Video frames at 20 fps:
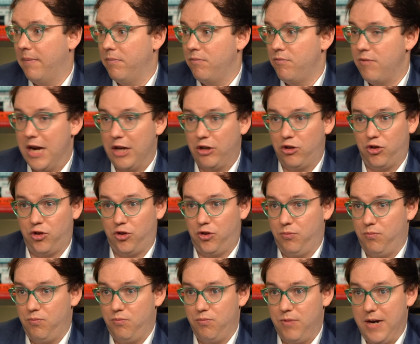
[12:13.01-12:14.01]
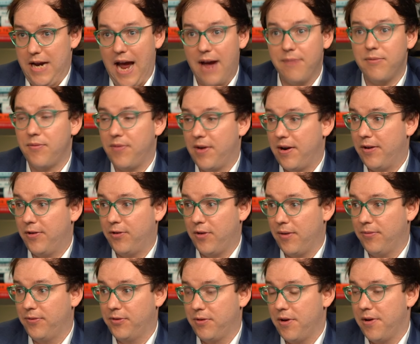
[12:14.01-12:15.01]
which we have a very
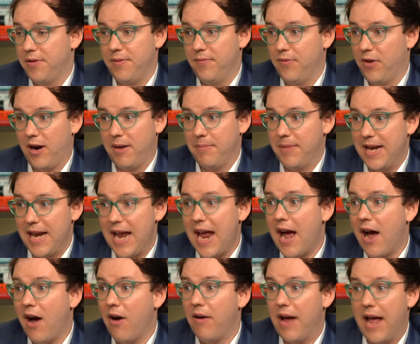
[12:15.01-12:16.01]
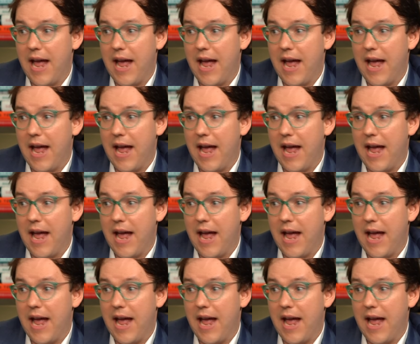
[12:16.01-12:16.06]
soft growth environment now,